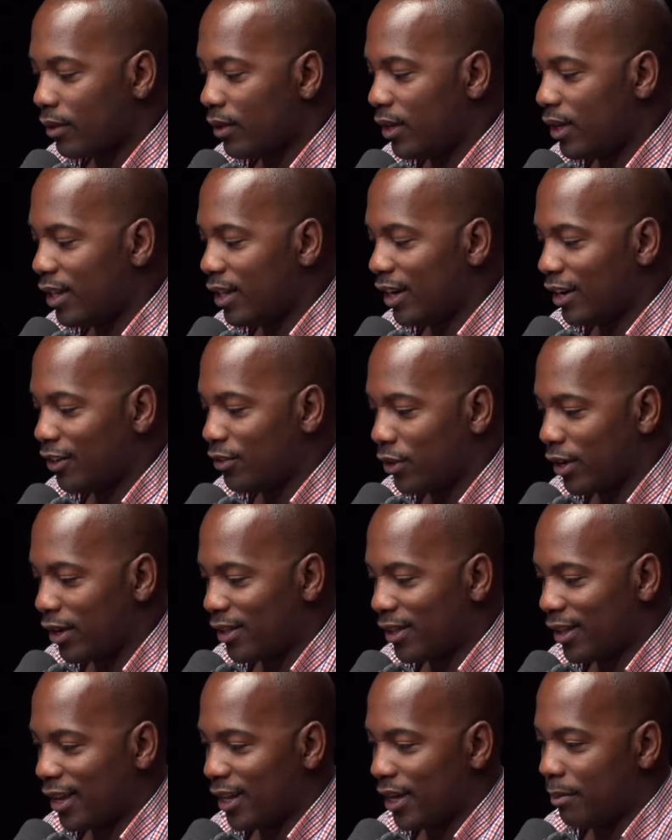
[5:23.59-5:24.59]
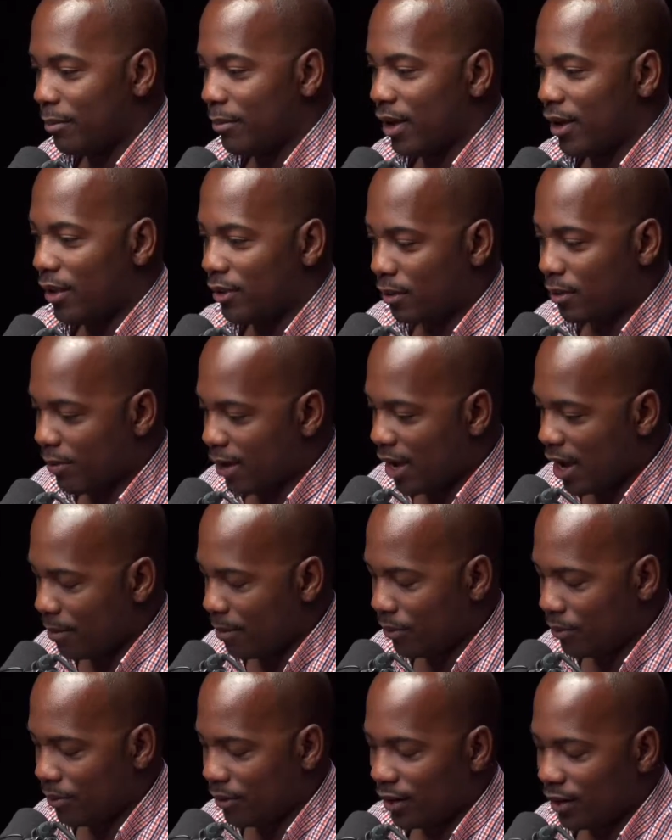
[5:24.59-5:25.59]
And then I started thinking about the
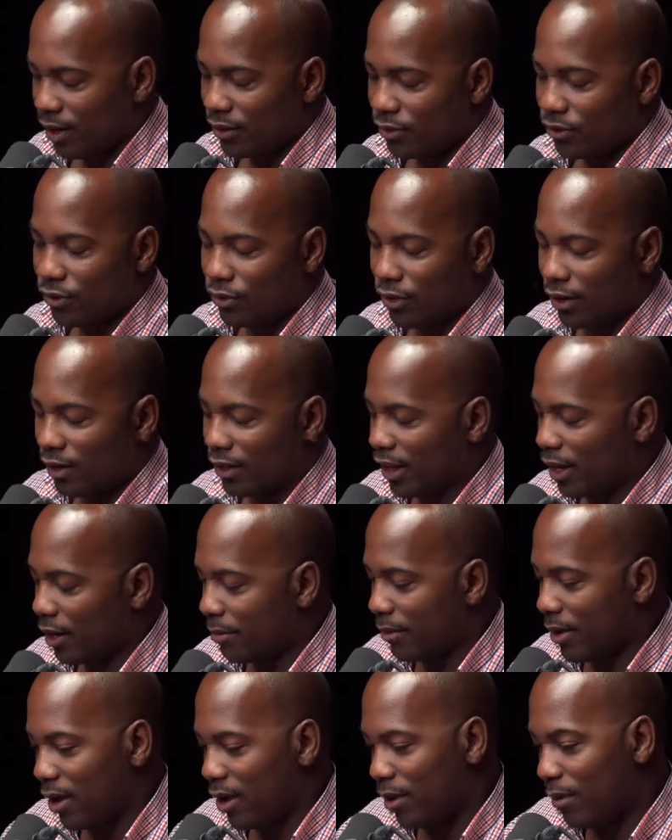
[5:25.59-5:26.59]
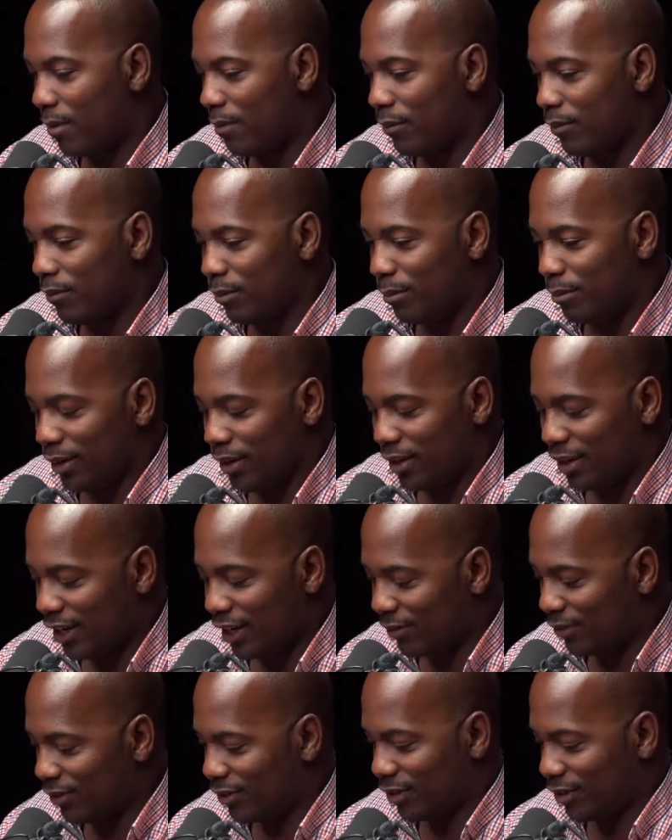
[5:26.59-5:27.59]
Bible. And then I just started thinking about
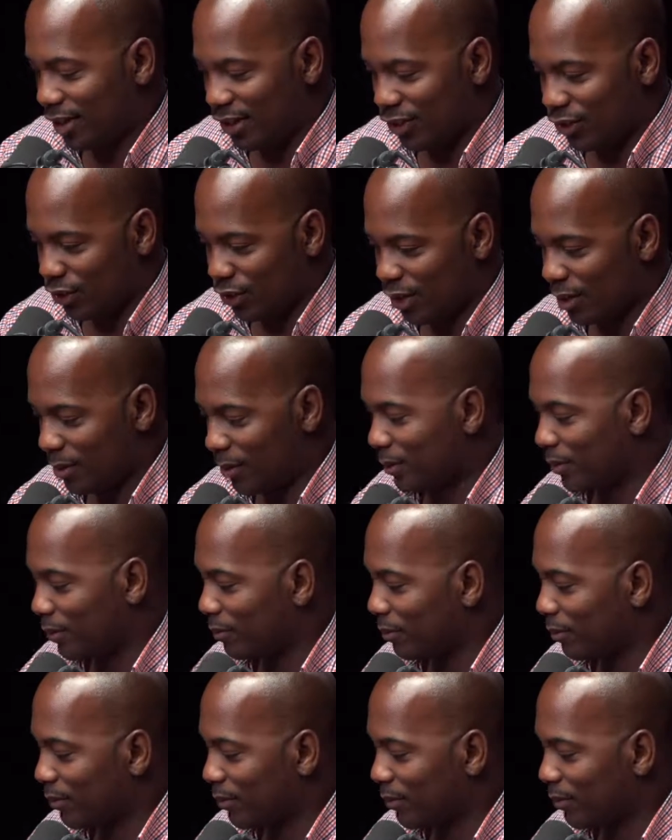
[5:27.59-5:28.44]
beliefs in general.